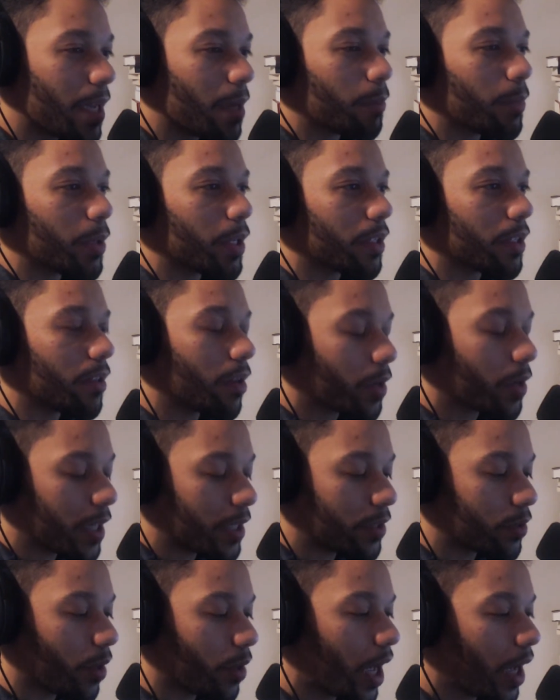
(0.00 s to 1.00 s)
but okay,
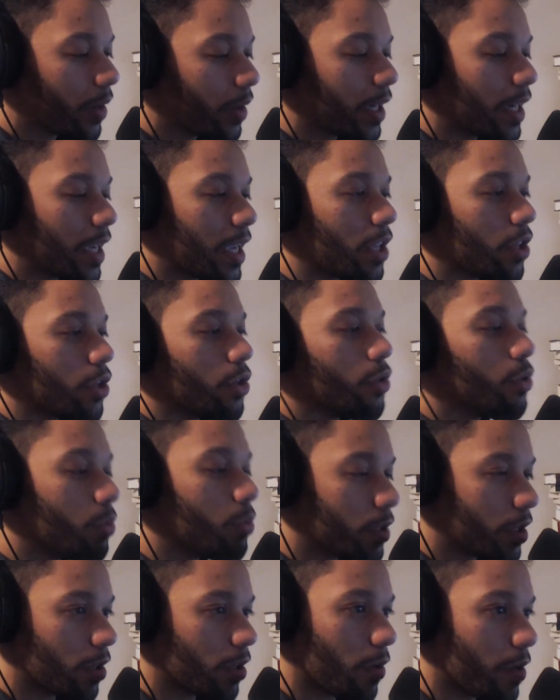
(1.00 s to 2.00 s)
so how can I
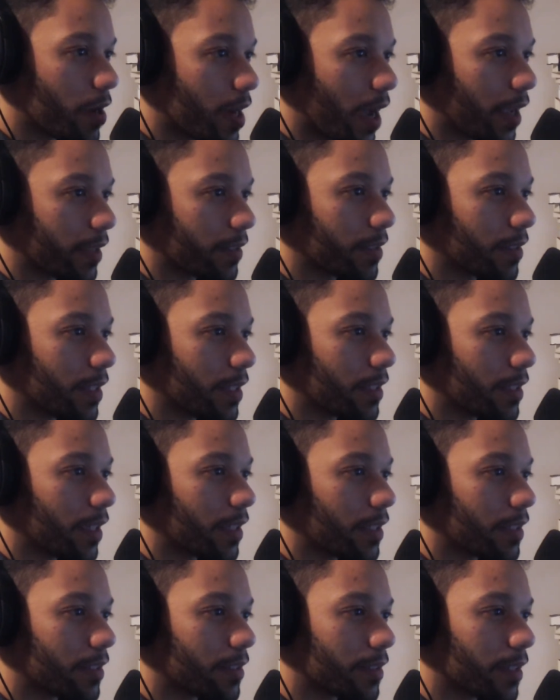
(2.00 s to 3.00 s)
use curiosity
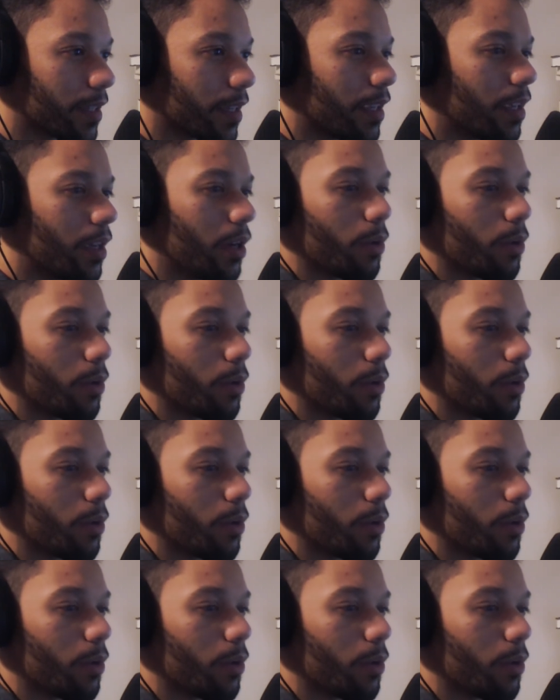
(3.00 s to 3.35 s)
tendency?